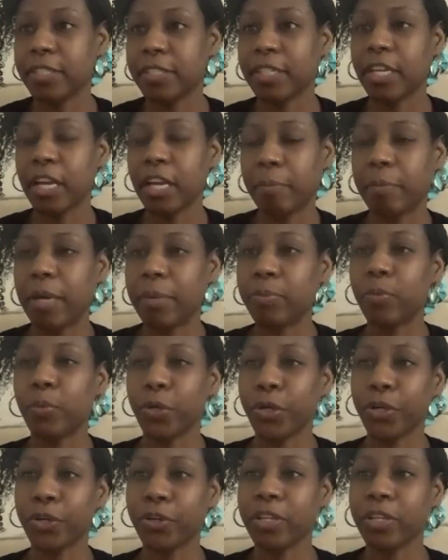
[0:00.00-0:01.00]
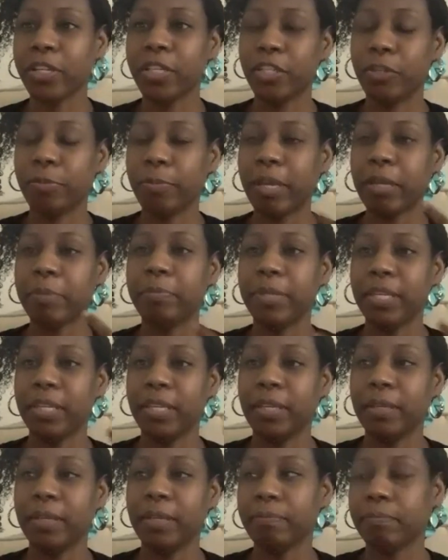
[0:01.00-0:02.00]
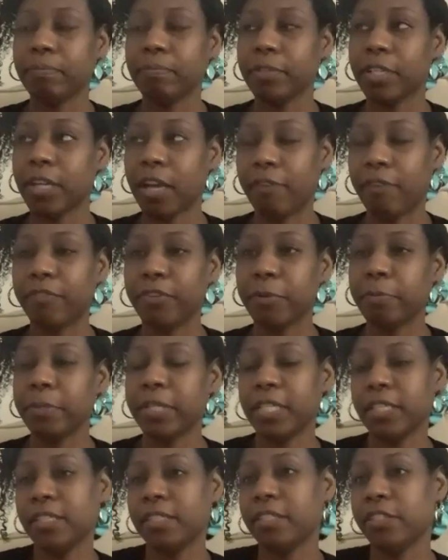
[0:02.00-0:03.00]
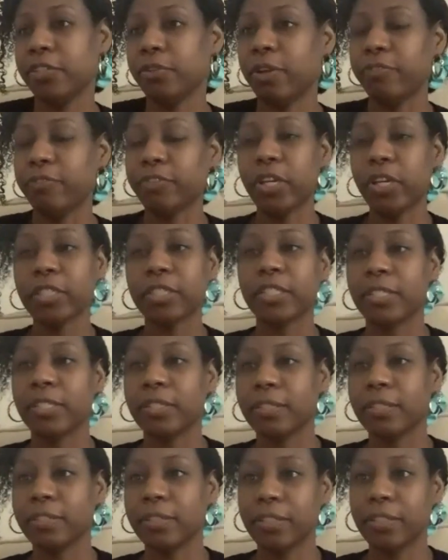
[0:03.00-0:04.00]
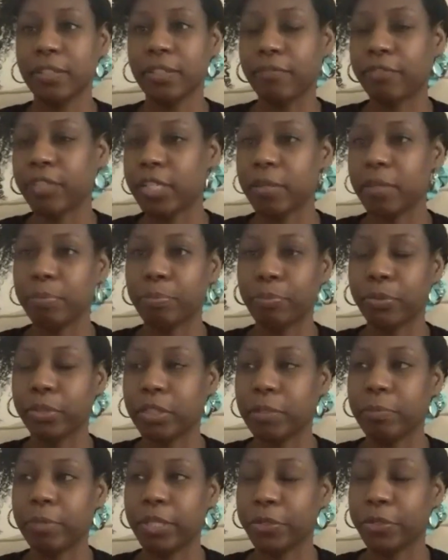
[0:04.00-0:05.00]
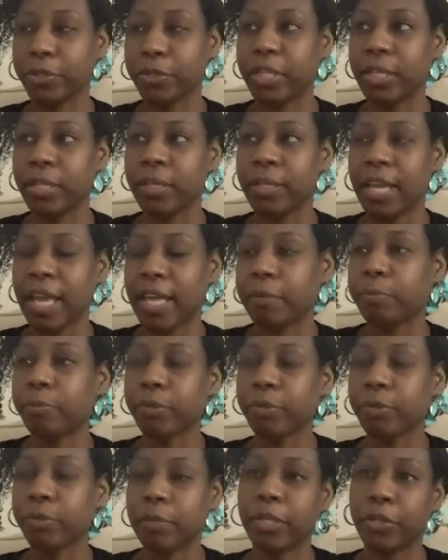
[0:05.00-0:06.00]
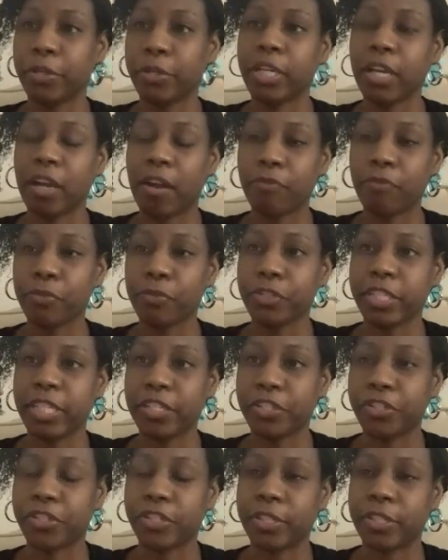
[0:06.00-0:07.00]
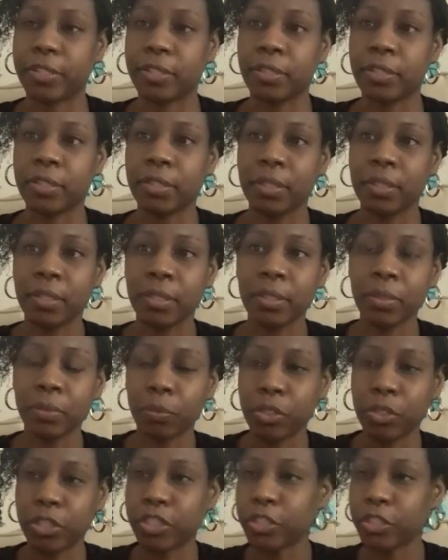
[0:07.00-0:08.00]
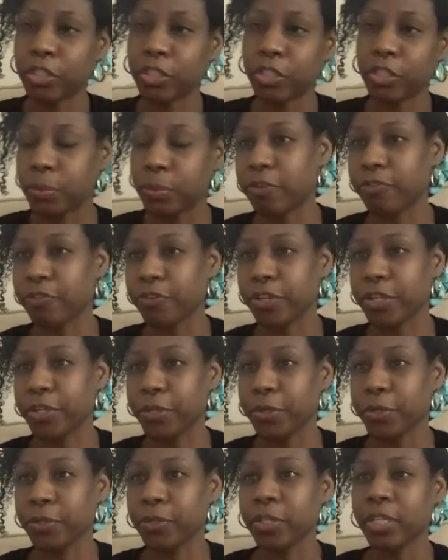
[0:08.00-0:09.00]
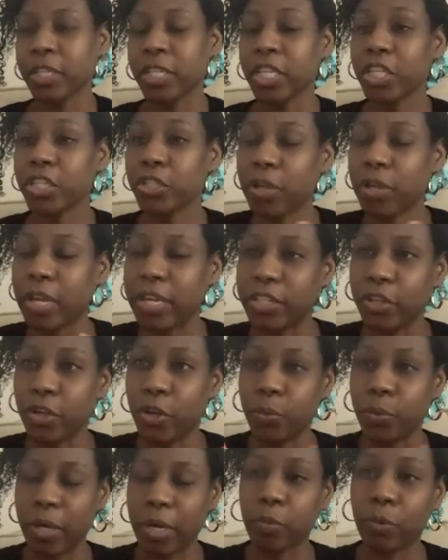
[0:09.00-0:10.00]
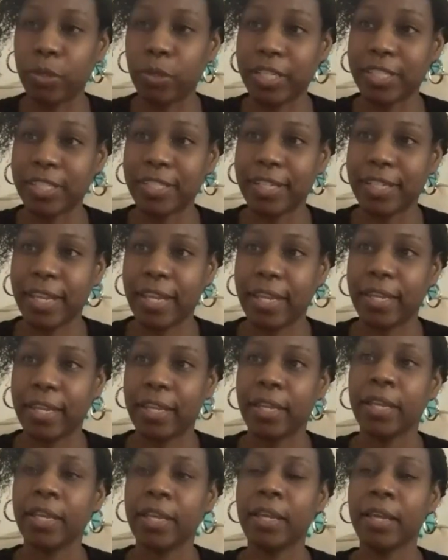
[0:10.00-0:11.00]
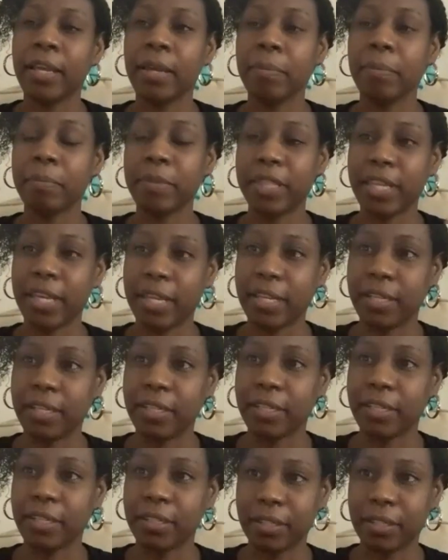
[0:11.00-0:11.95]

come up, where you might be confident because, you know, I've had a preliminary conversation with so-and-so over here, so I know what I want to say, but then